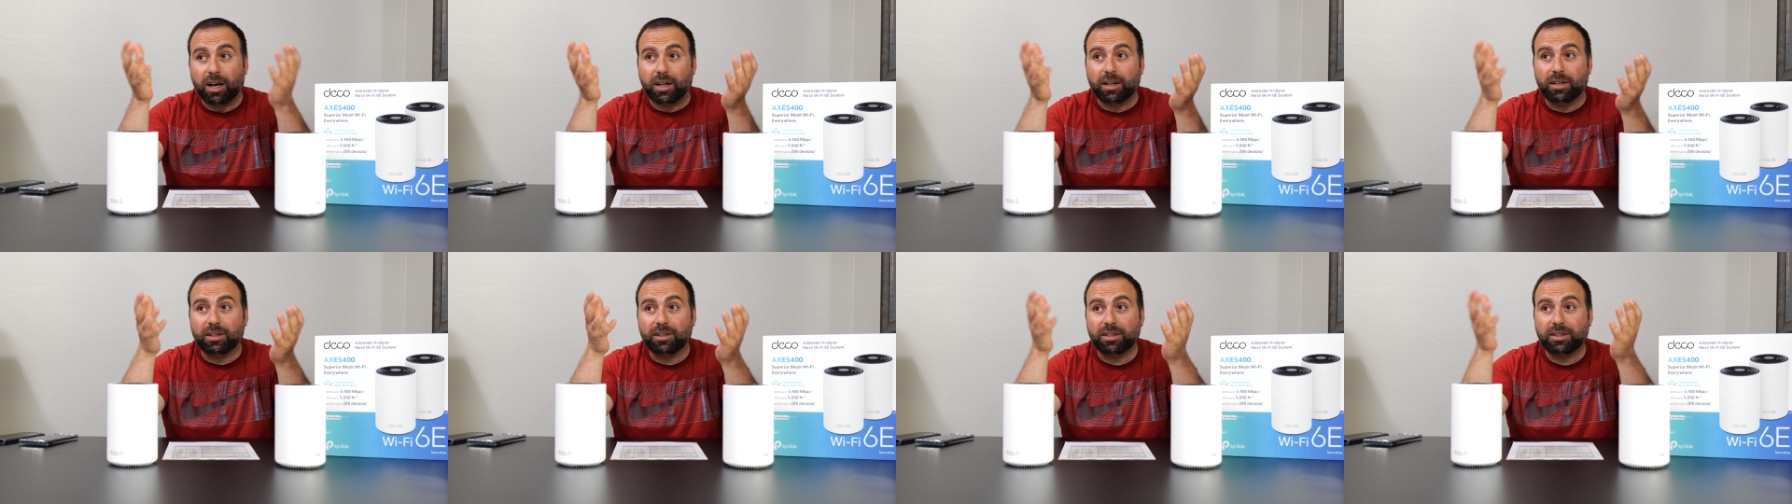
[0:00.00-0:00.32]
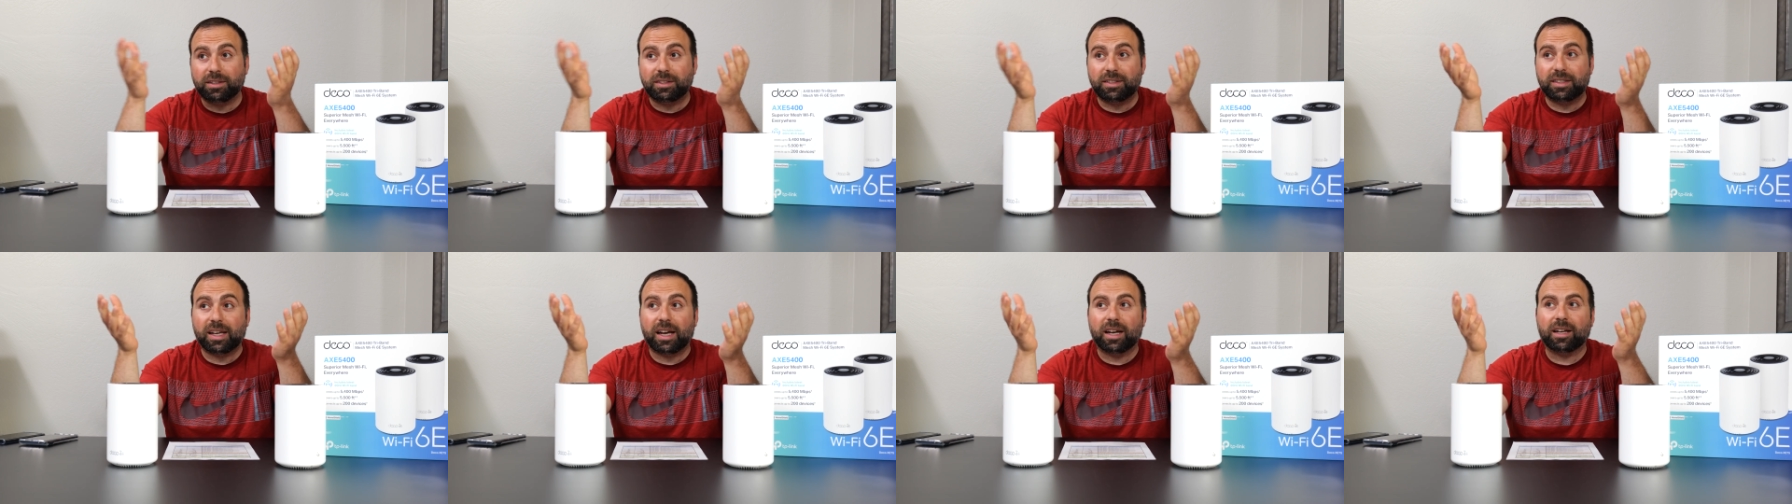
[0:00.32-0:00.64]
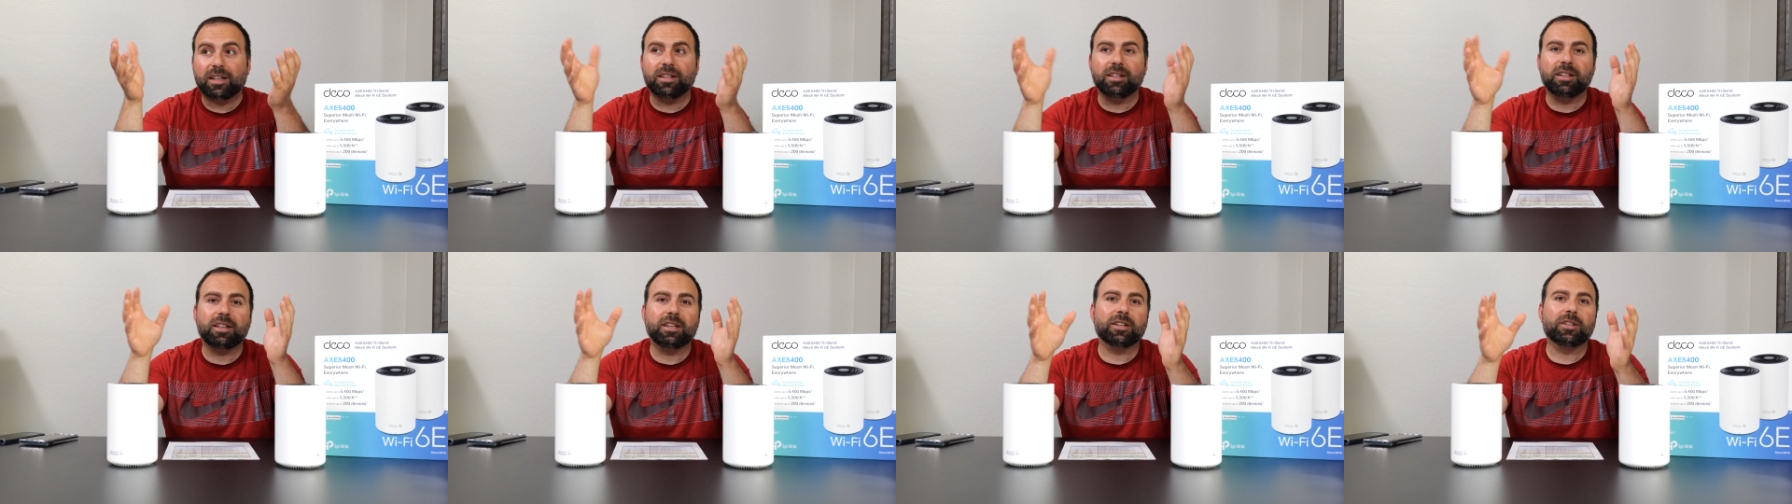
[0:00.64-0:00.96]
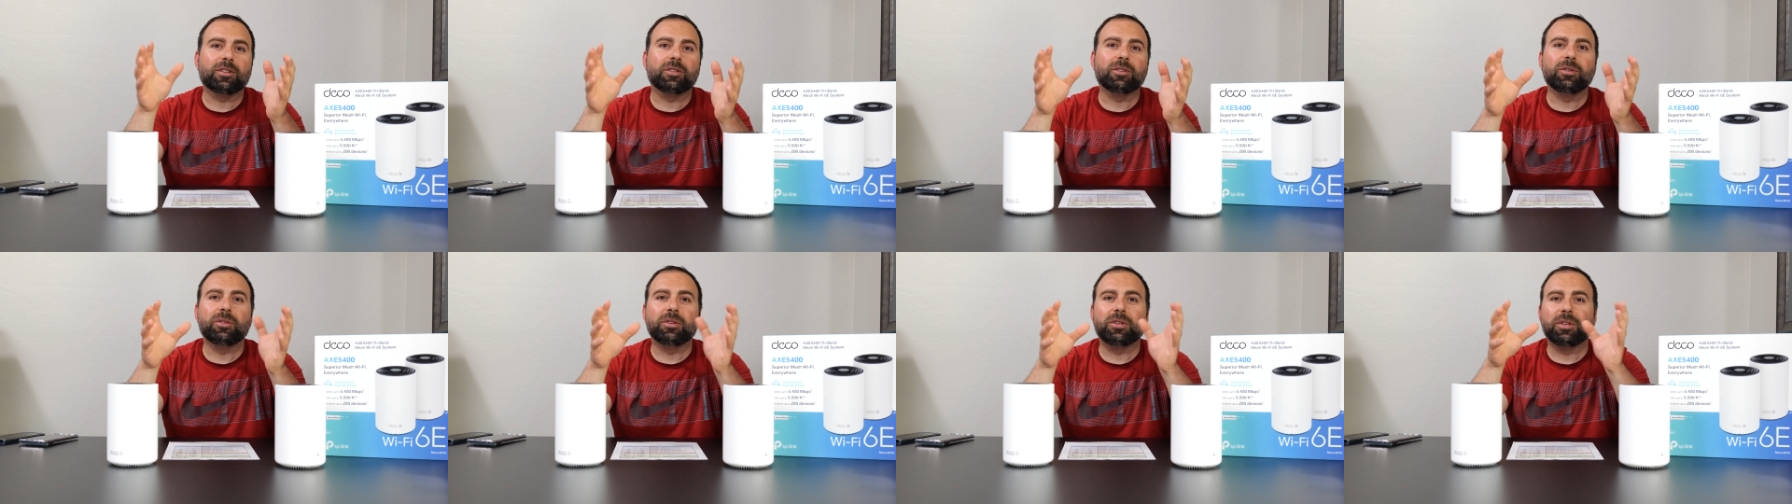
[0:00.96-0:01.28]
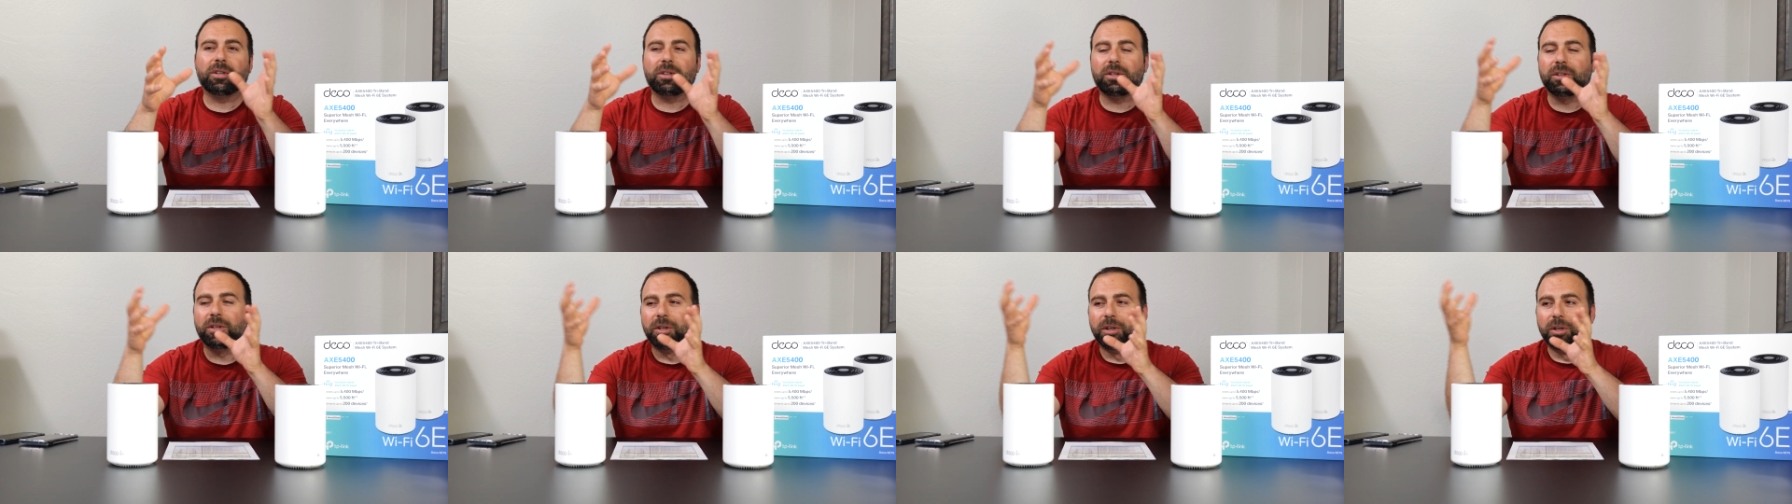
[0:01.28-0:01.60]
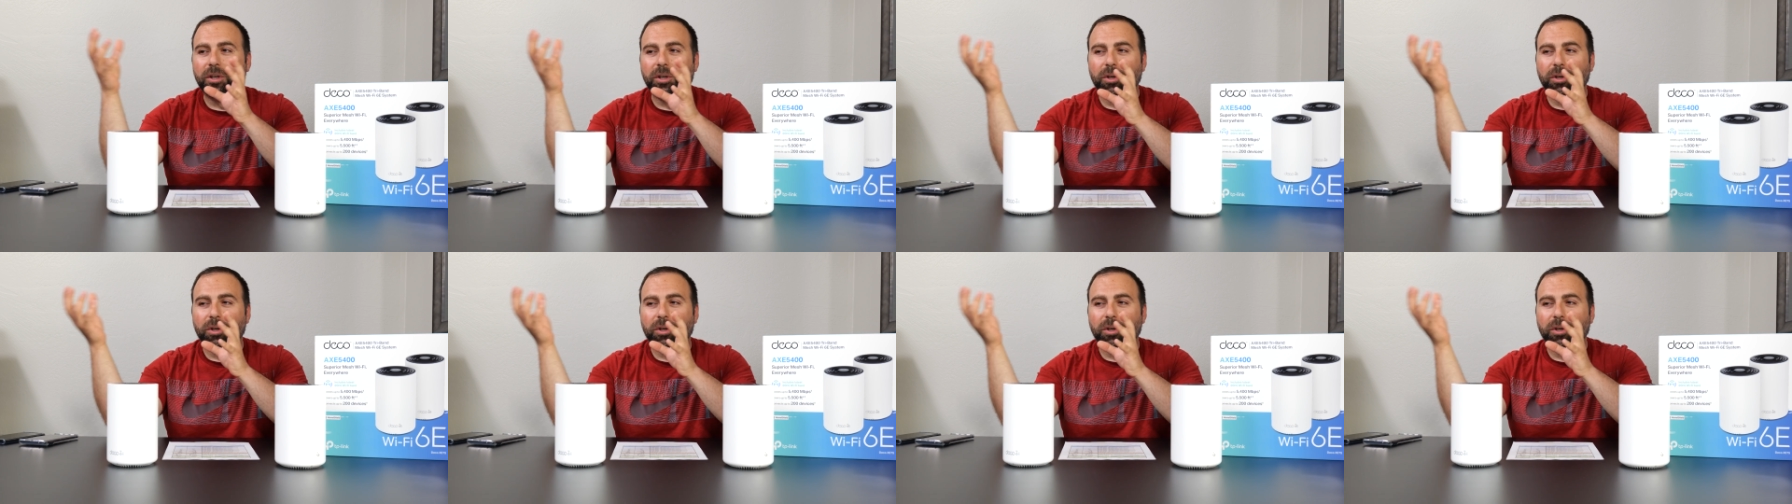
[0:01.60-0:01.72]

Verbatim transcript: not exactly included